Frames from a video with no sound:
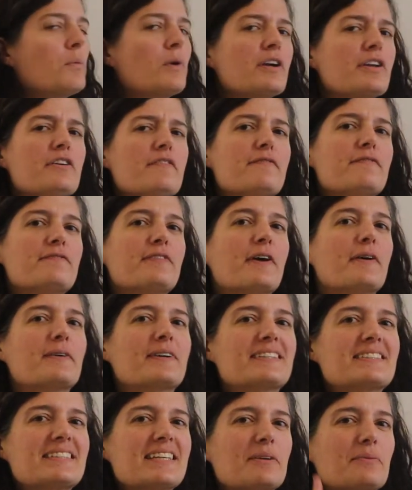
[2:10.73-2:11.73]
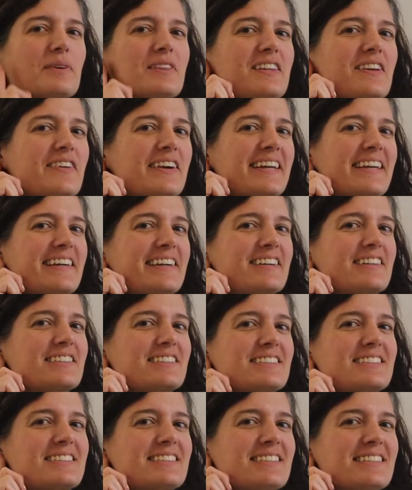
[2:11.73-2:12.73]
Were you focusing with your
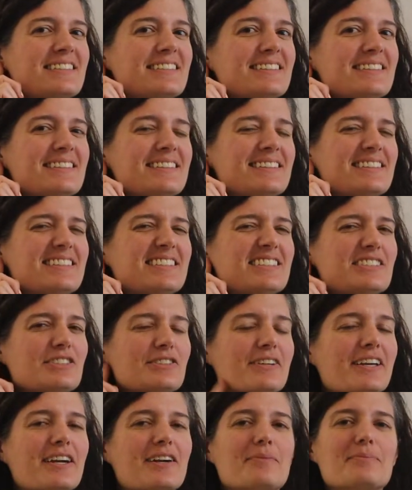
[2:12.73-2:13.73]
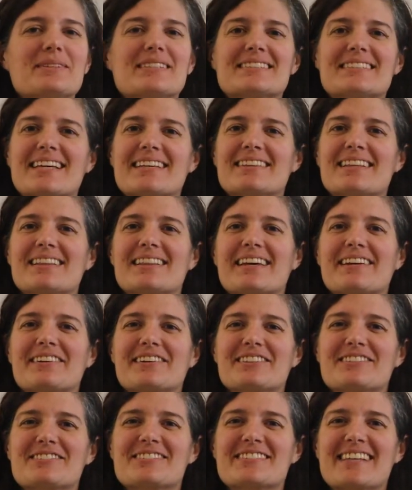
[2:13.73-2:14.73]
ears? Did you hear me say the letter
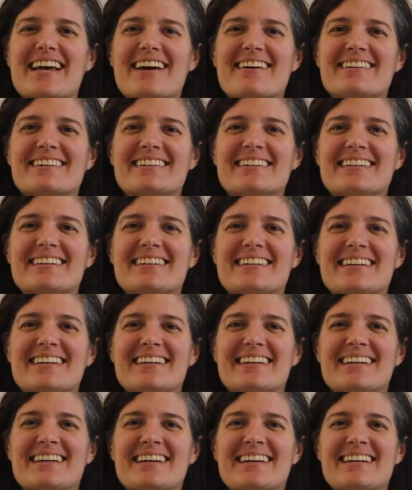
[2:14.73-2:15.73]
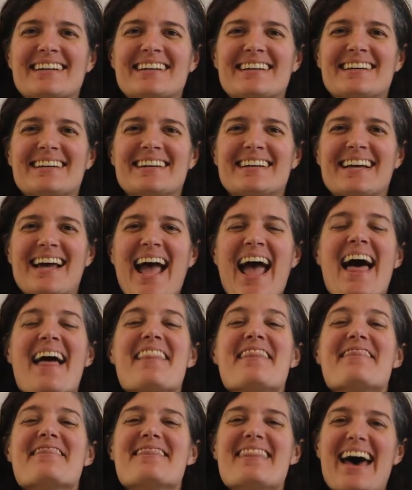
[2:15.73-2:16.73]
U sound?
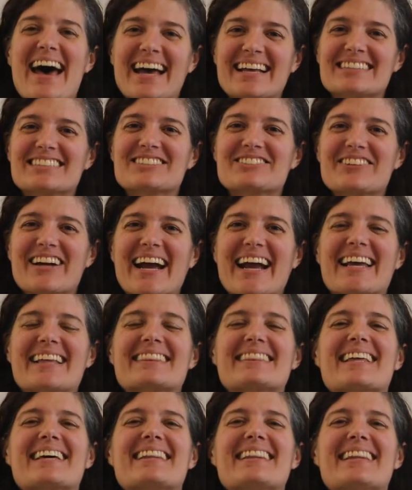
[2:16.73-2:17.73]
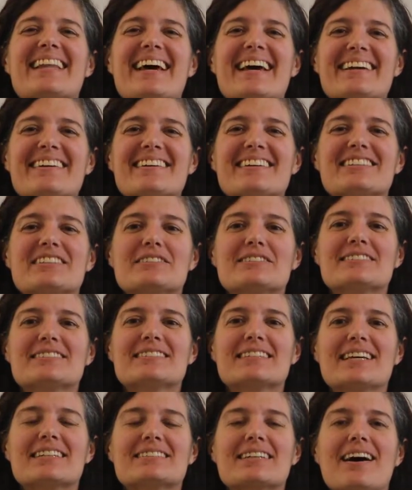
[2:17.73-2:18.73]
That's right, the letter U
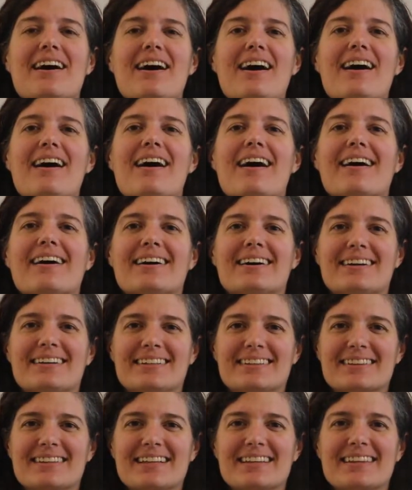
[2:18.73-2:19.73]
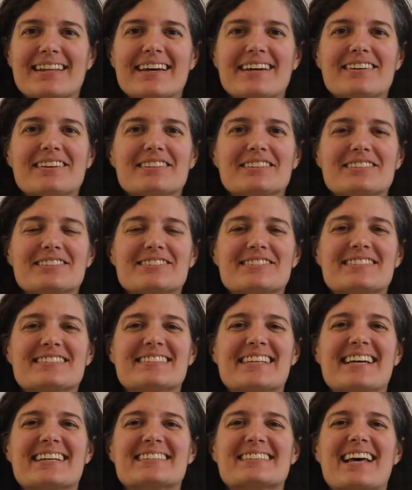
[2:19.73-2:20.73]
says uh. The letter U
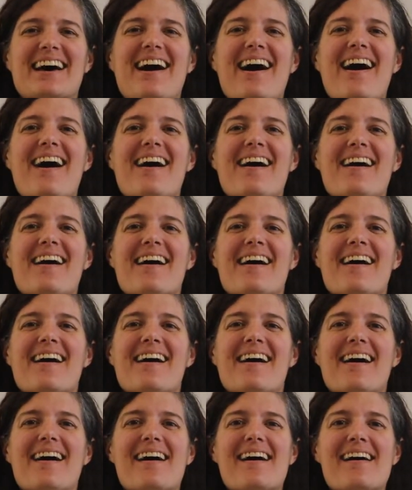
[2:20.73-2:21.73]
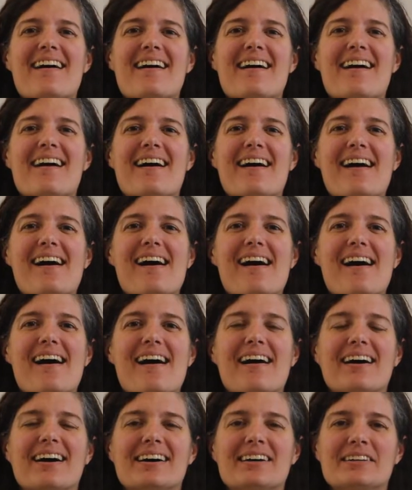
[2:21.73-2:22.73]
says uh, uh, uh.